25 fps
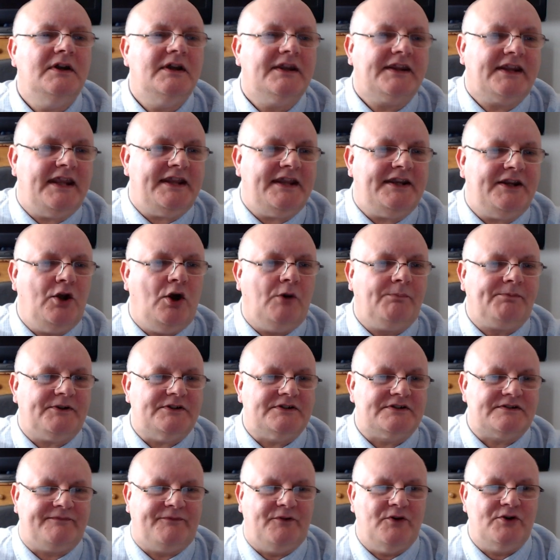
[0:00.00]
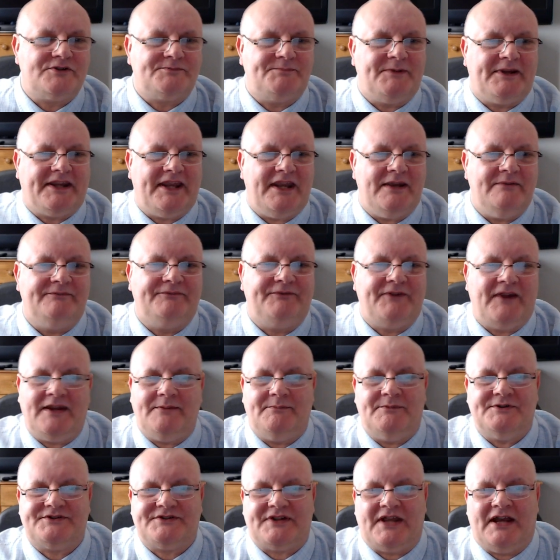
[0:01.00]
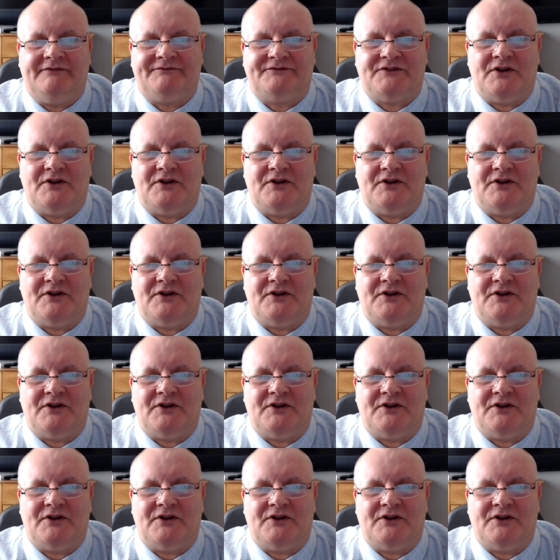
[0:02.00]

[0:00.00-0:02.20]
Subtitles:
Hopkins first became famous after